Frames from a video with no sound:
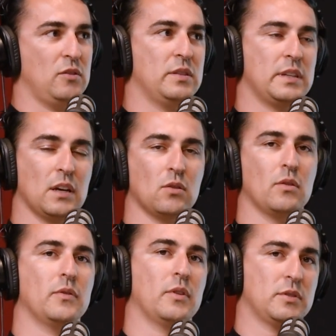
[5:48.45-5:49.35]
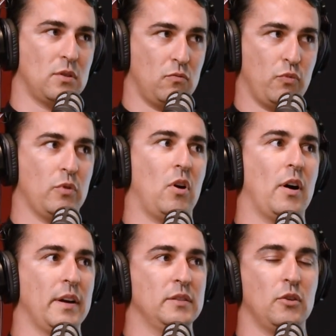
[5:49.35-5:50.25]
And you see a lot of those real
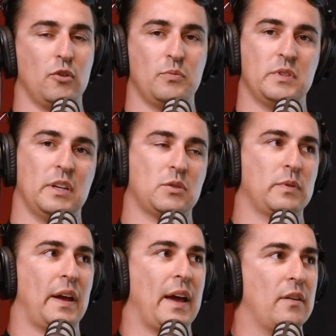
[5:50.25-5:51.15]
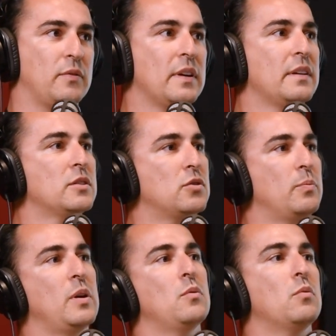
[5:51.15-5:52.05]
high-end homes, that's what they have. So
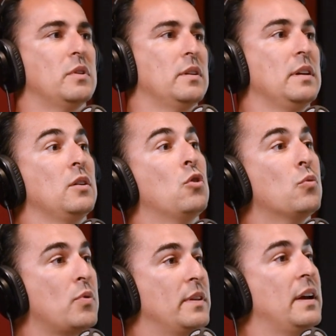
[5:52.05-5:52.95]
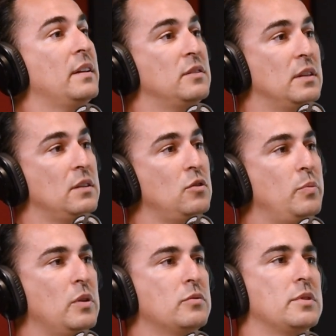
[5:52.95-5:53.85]
people want to incorporate that into their new
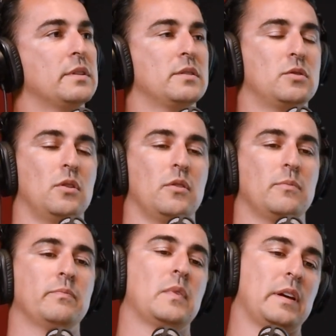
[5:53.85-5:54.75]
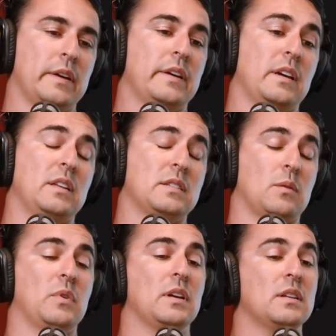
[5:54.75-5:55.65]
builds. So it is
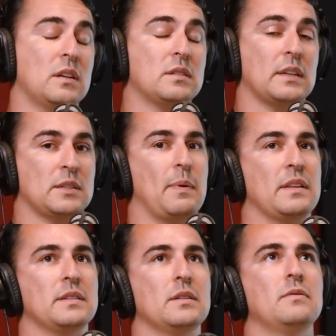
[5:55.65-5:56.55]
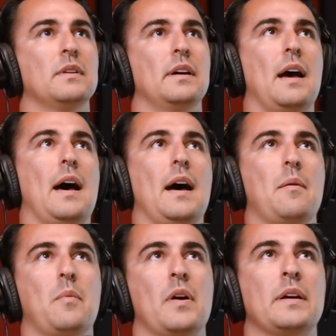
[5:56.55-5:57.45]
something. It is expensive.
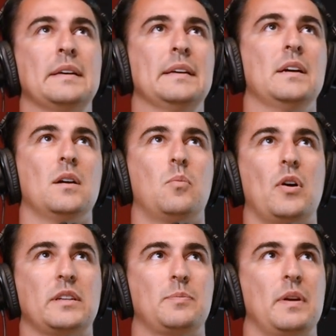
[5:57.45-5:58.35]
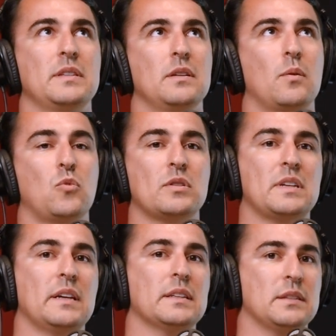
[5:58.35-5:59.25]
By expensive, I'm not
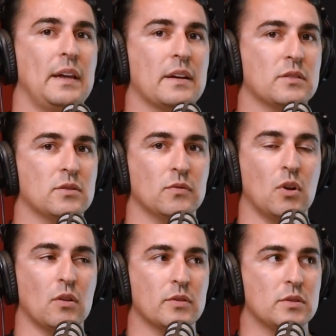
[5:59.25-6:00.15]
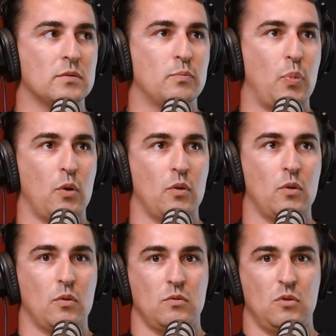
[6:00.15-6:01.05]
saying it's thousands of dollars
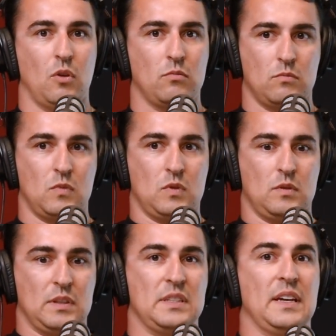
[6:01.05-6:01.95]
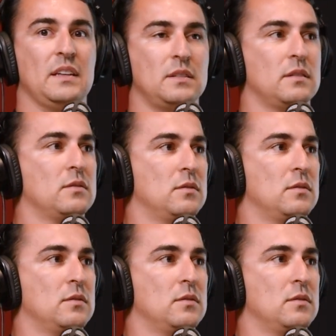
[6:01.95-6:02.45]
per, set.